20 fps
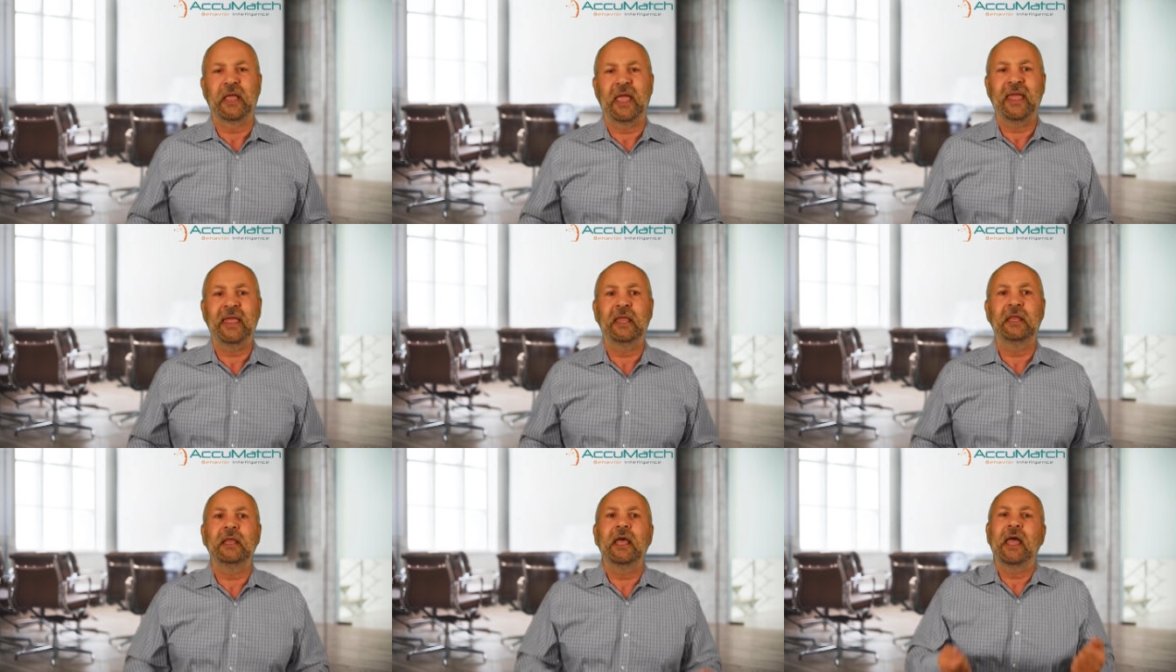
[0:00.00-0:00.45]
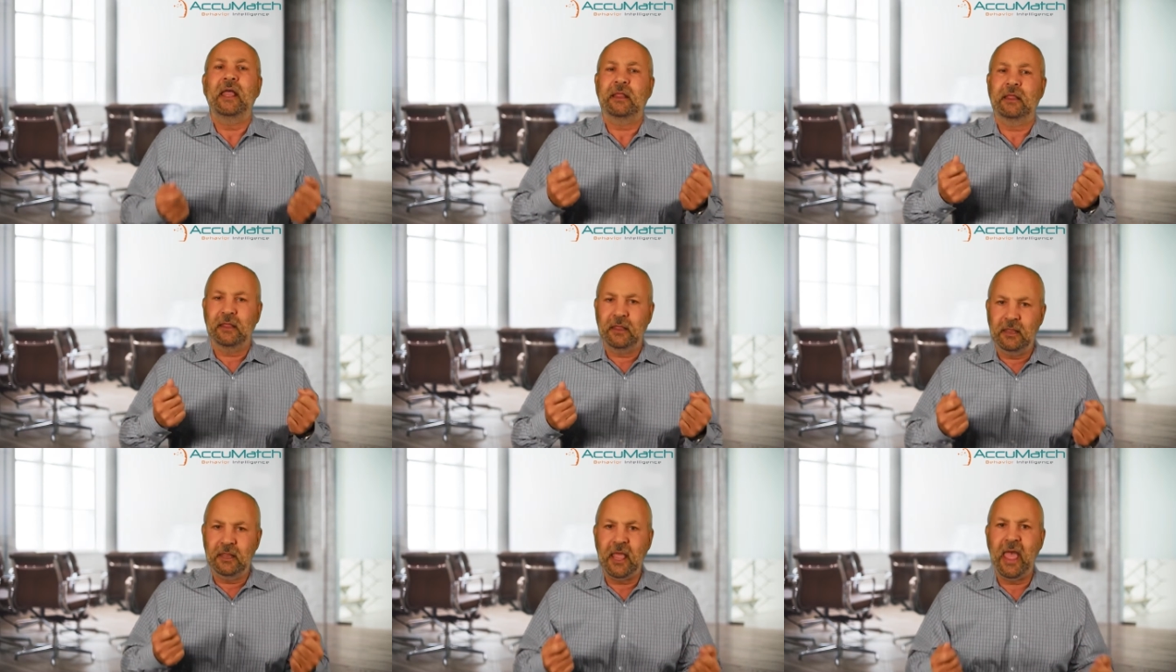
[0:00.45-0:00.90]
And at
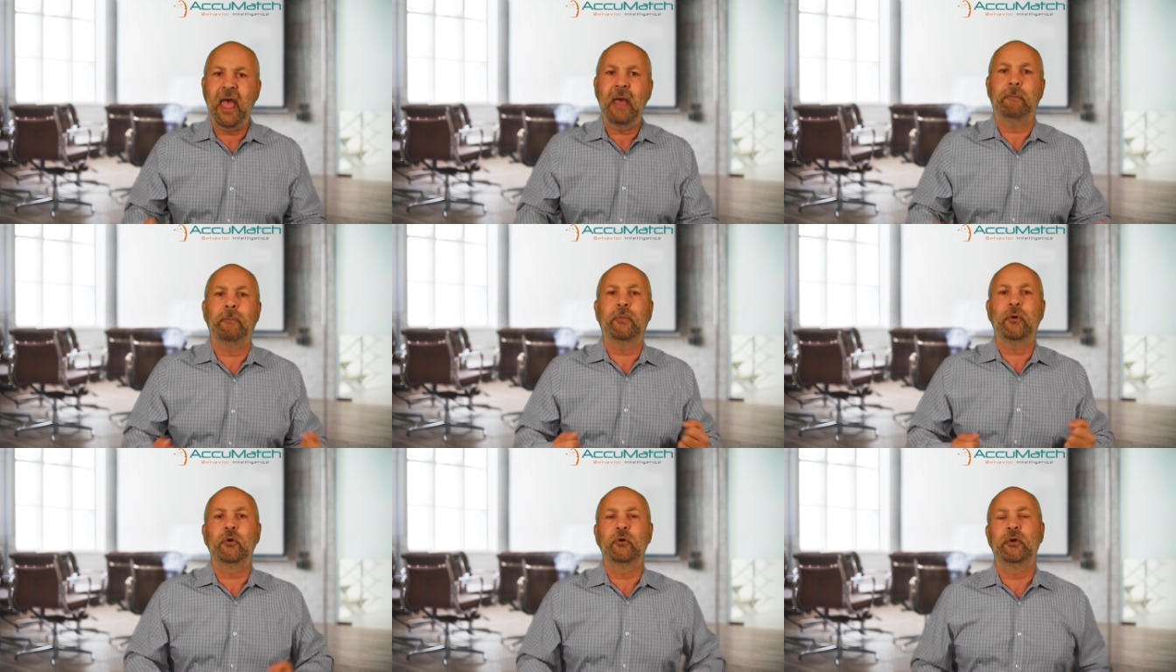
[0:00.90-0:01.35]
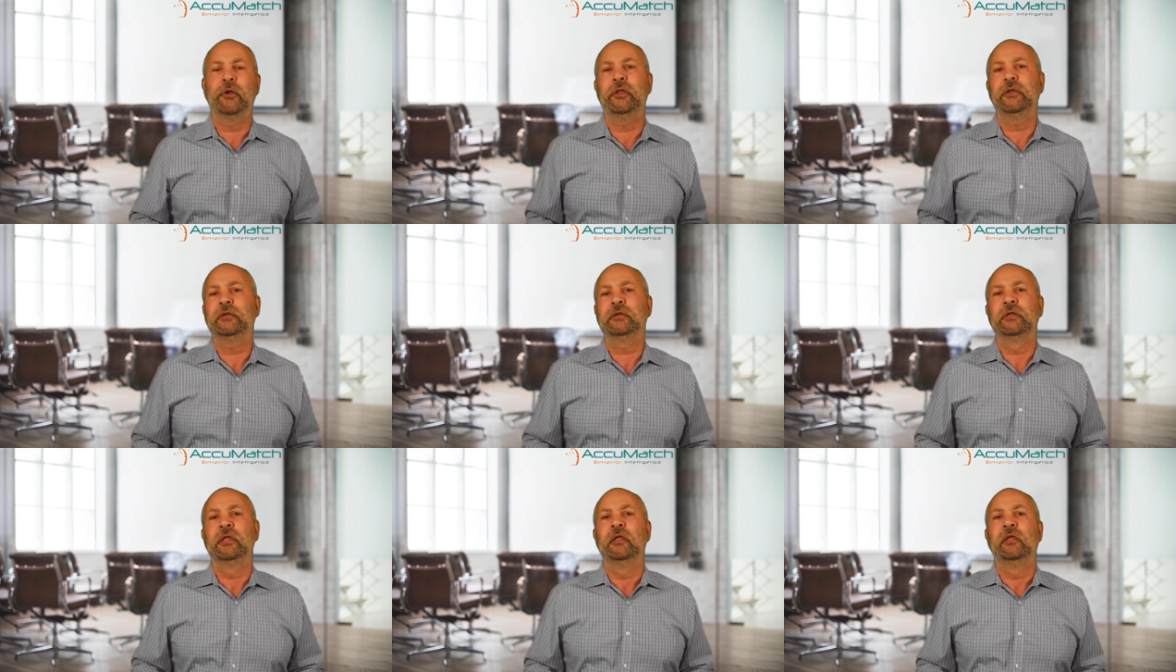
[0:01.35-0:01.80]
that
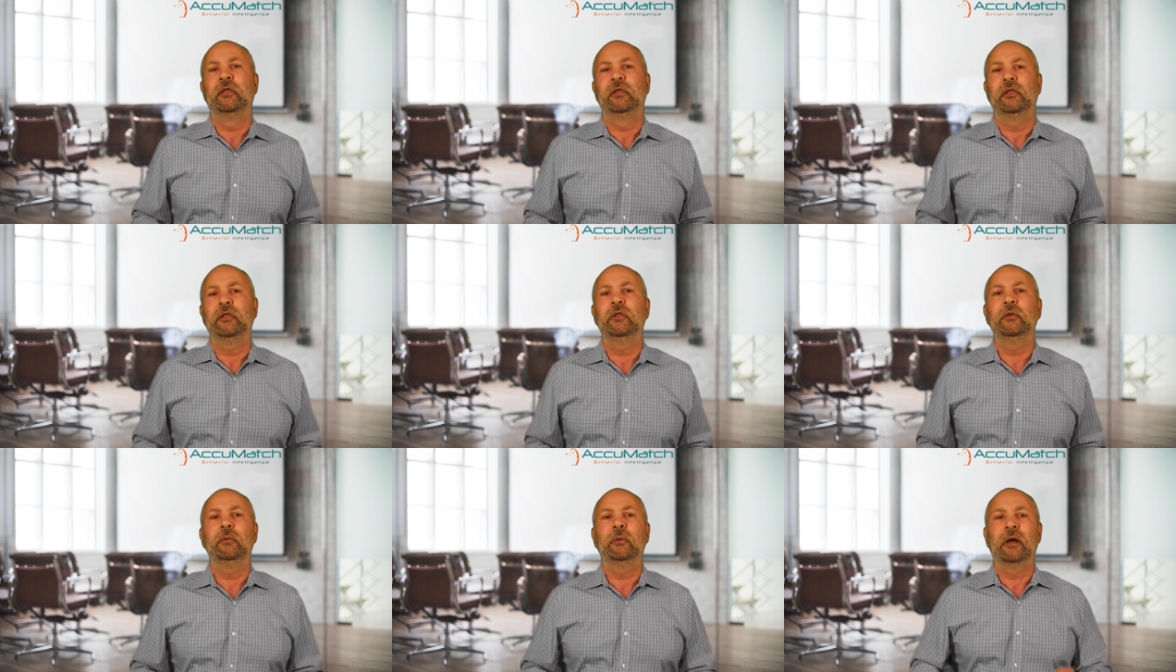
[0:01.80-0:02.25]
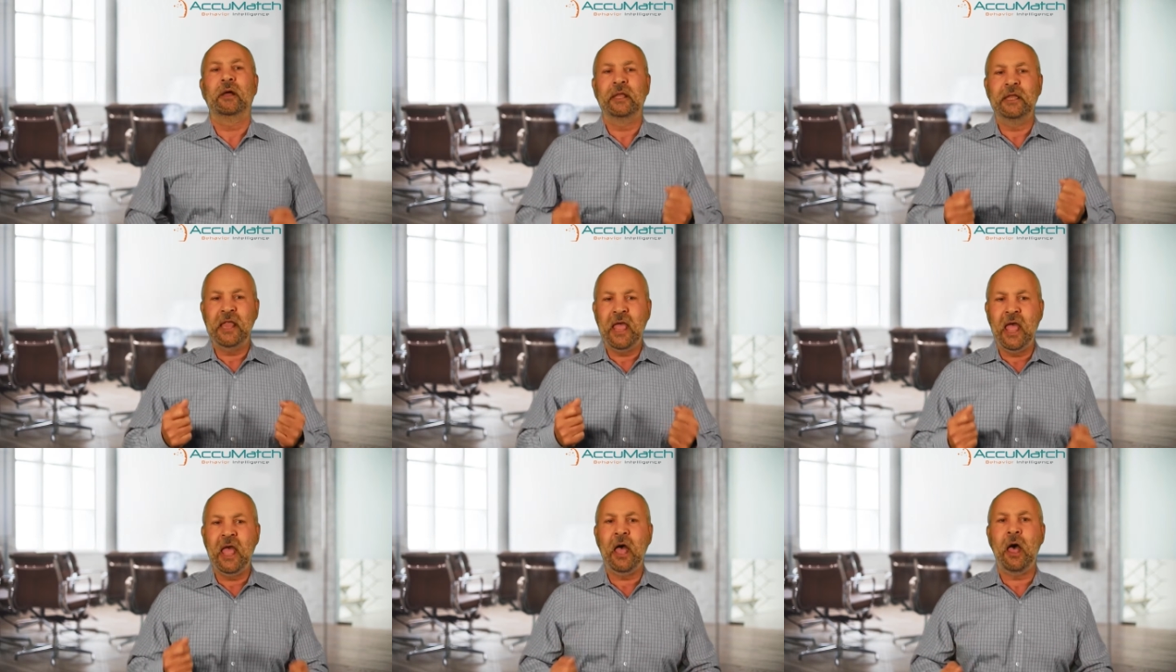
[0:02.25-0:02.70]
point, you are
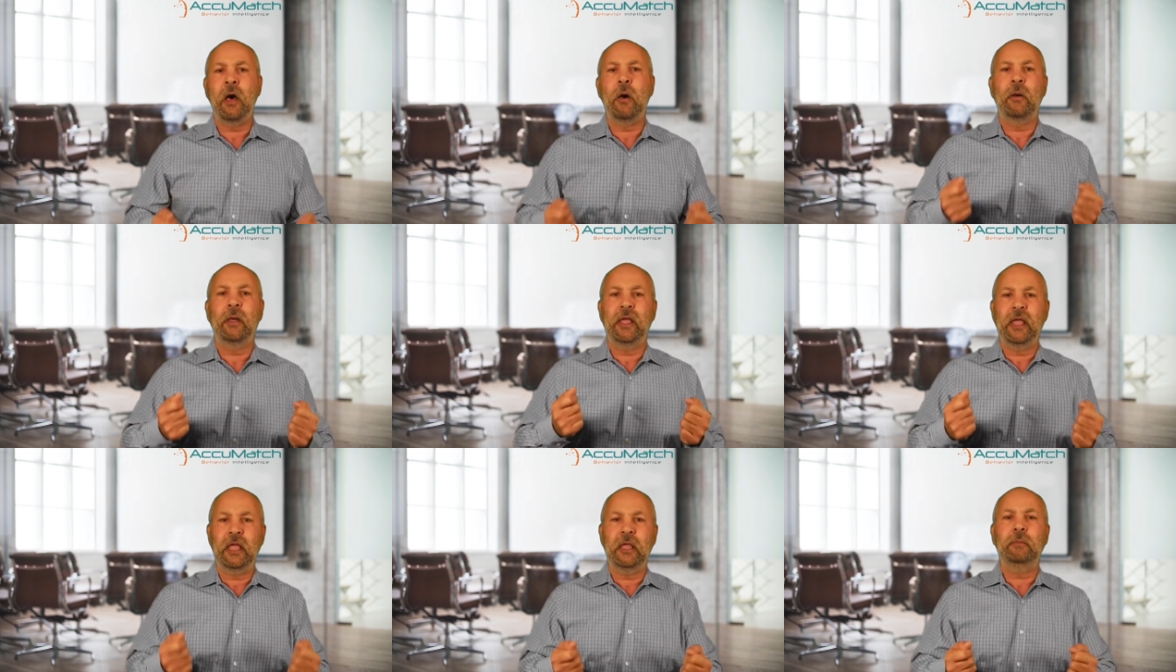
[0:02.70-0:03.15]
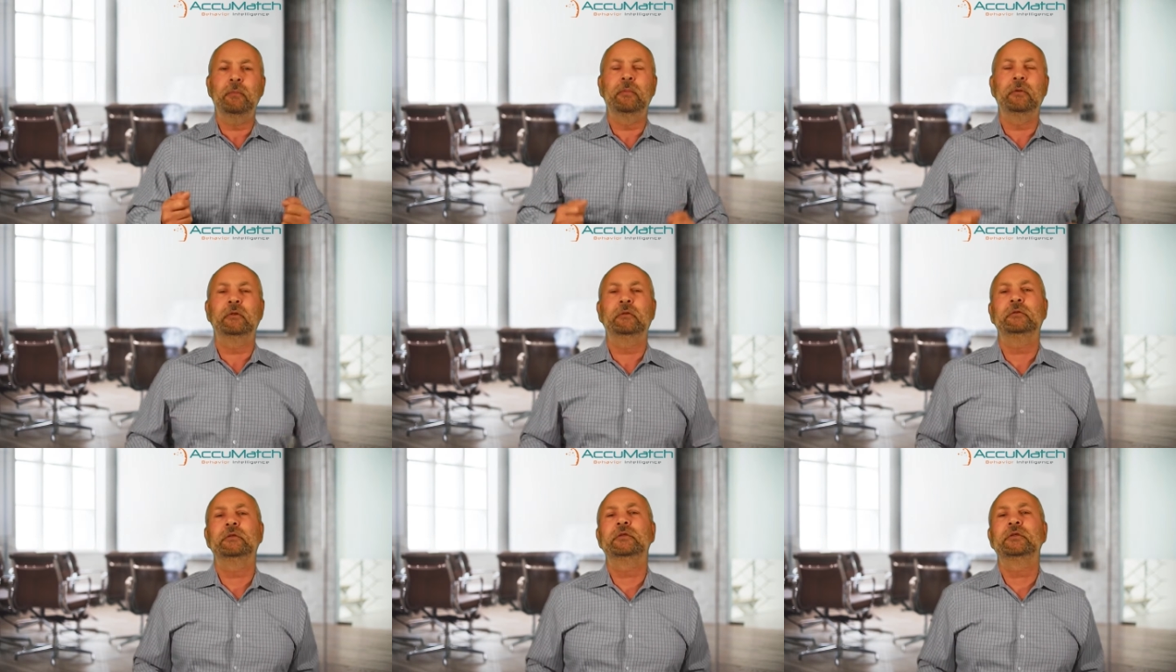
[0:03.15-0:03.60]
now
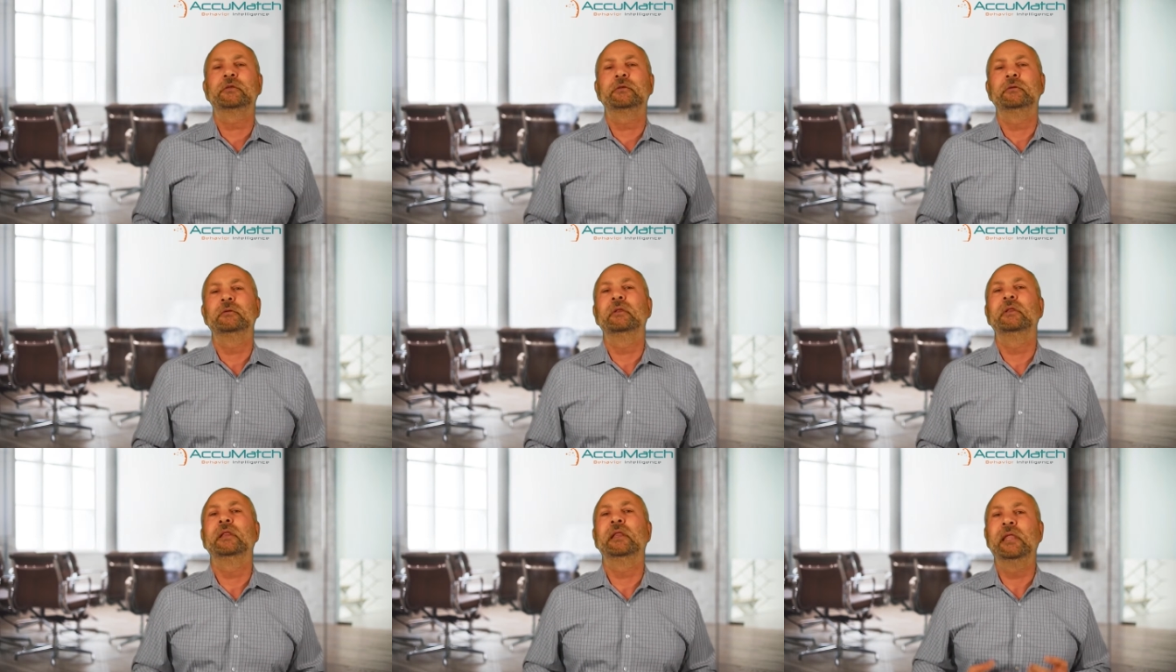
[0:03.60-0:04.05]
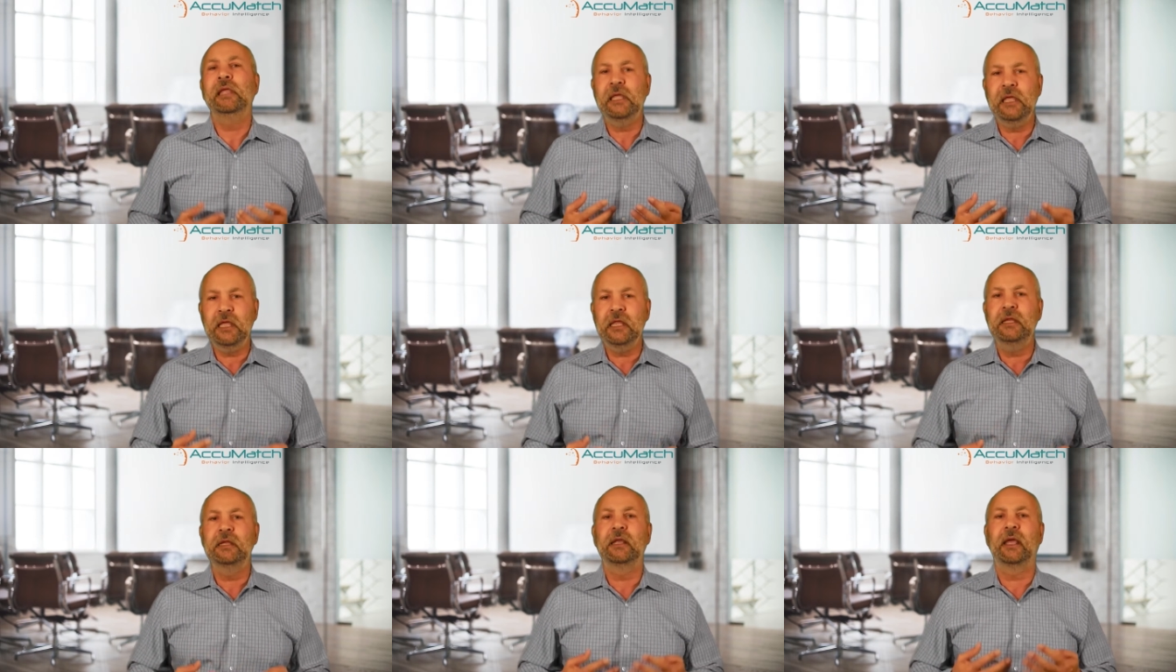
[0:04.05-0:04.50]
able to
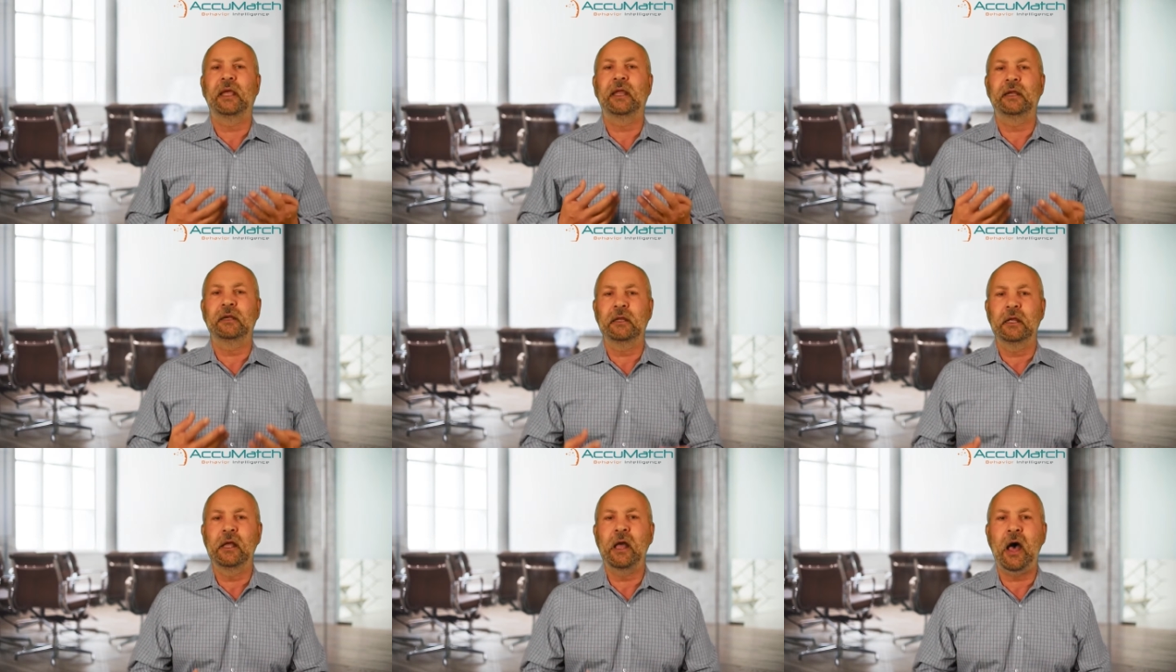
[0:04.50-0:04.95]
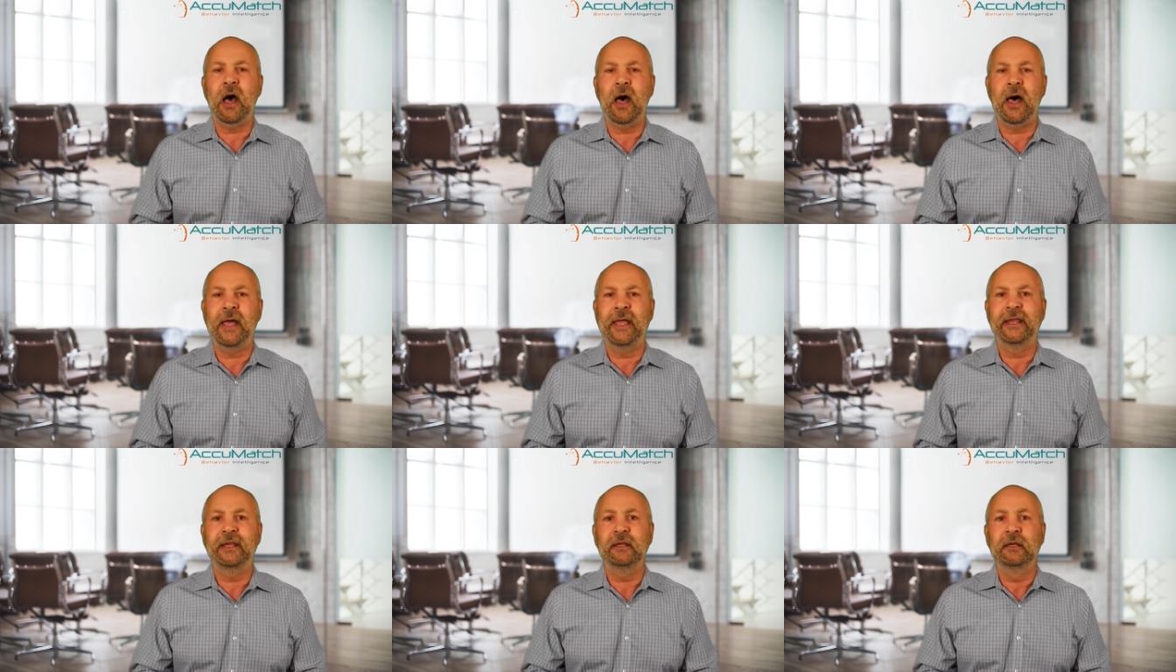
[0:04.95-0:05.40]
lead and
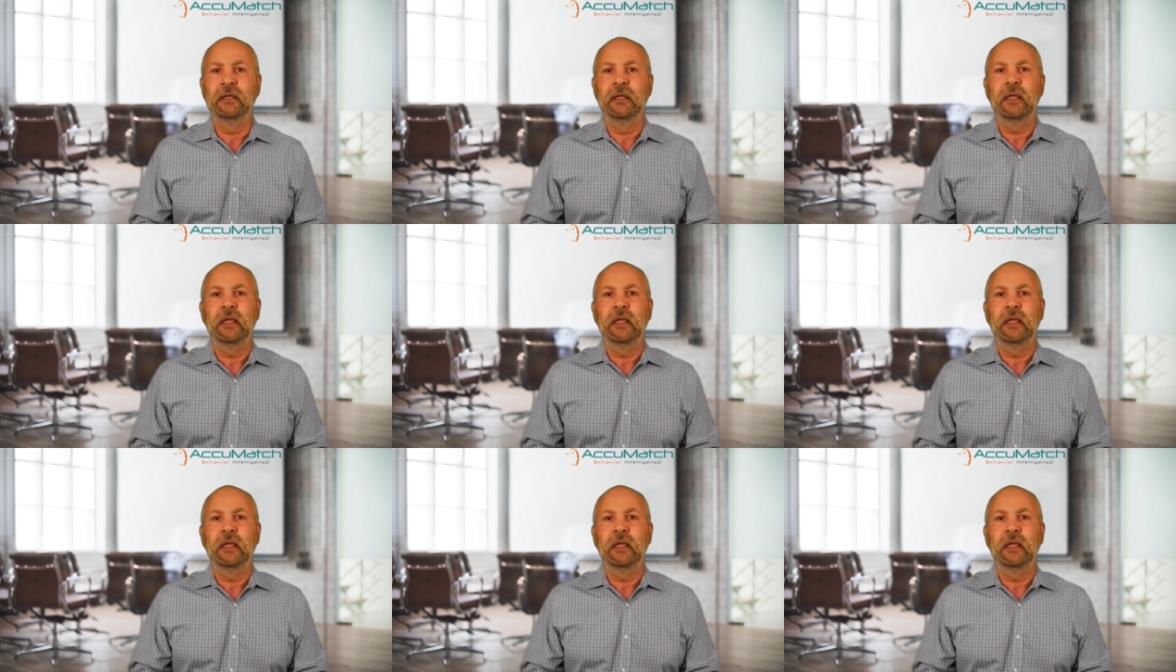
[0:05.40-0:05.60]
guide.